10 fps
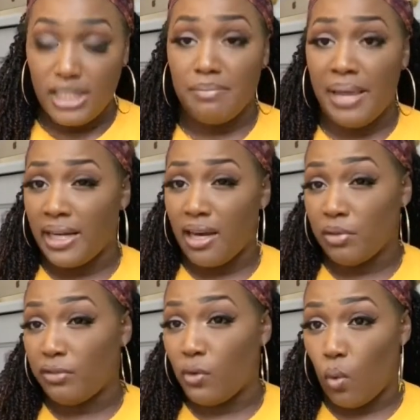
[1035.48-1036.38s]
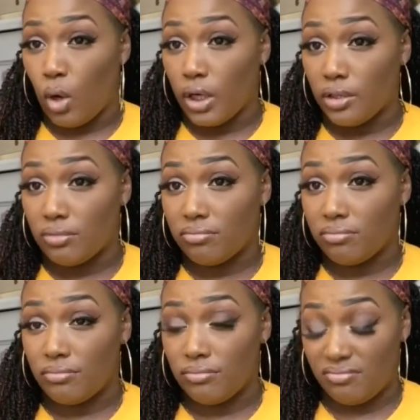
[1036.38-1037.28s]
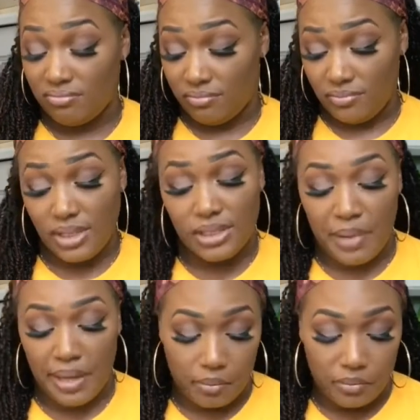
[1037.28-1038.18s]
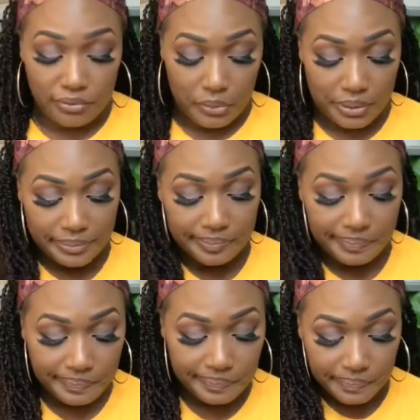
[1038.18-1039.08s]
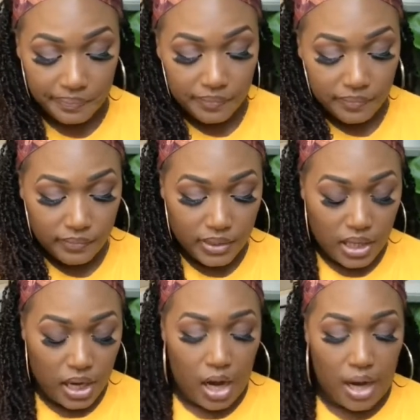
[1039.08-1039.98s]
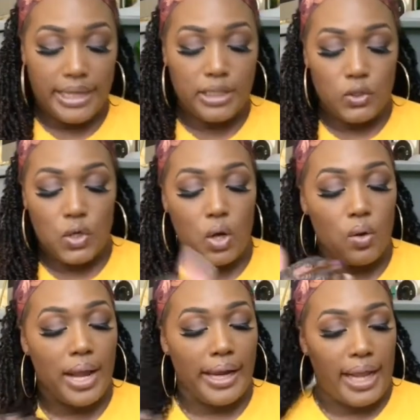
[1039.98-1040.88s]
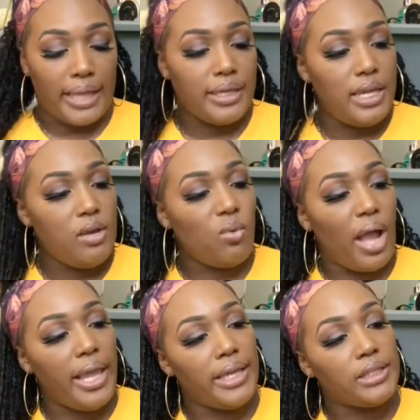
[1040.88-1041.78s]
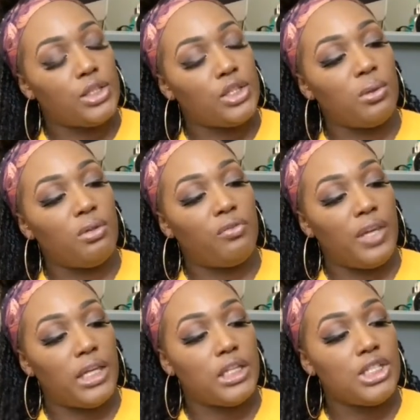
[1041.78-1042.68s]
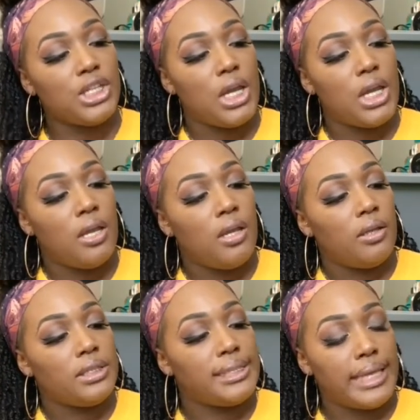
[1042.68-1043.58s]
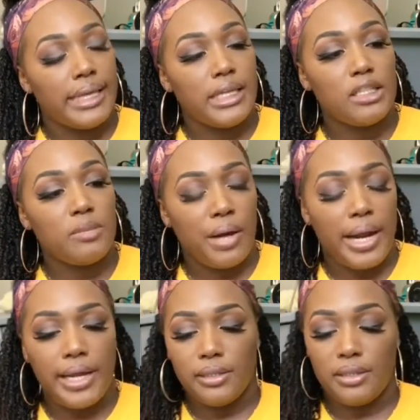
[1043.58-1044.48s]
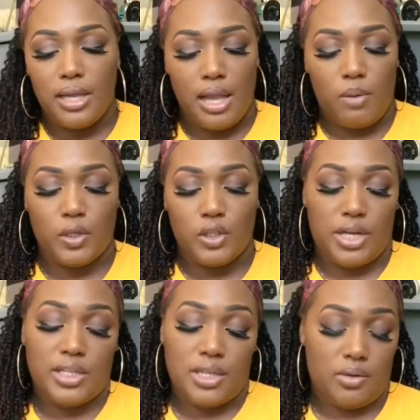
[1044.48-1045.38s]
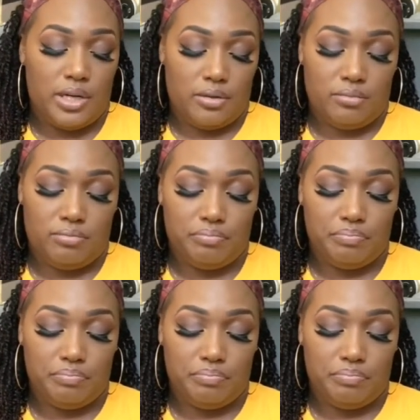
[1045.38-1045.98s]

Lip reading: this make number 4. This make number 4. Alright, so I got the NYX Dewy Finish setting spray. I want to try this on now.